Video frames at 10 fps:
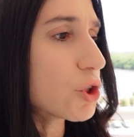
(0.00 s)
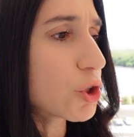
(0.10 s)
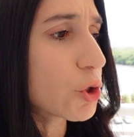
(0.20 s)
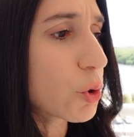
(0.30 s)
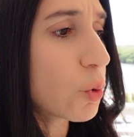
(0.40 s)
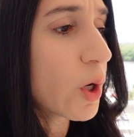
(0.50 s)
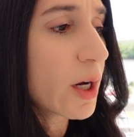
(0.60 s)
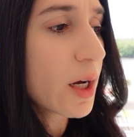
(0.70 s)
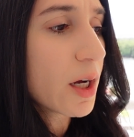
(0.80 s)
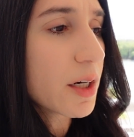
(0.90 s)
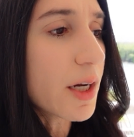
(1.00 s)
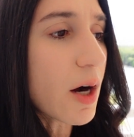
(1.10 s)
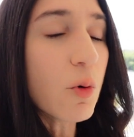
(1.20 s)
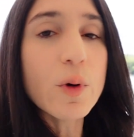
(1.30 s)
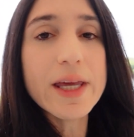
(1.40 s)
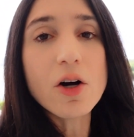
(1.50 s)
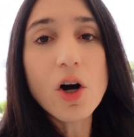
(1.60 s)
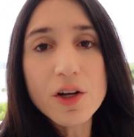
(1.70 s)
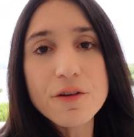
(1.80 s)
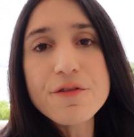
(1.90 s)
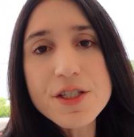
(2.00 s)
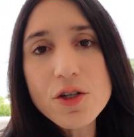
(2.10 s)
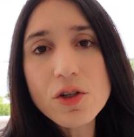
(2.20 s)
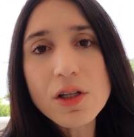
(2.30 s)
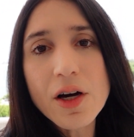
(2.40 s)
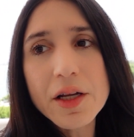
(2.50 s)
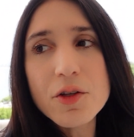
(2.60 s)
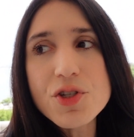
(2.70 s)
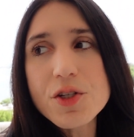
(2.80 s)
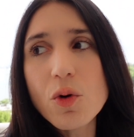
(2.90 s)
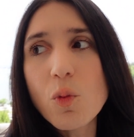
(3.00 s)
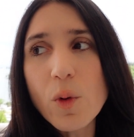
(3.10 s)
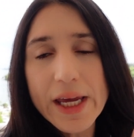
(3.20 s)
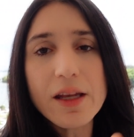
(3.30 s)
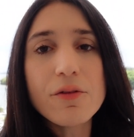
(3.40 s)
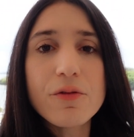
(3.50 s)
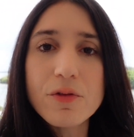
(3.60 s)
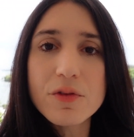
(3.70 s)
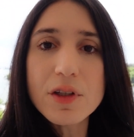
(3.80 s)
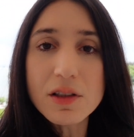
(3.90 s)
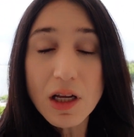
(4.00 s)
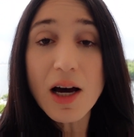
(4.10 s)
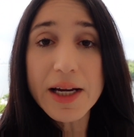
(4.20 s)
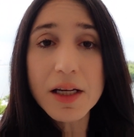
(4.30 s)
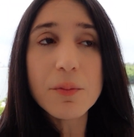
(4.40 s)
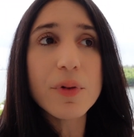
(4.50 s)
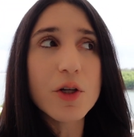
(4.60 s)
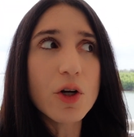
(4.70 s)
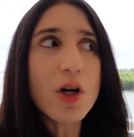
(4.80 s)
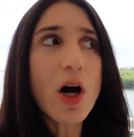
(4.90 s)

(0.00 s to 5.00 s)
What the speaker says: to not wait on the physical line. You still wait the line, but you're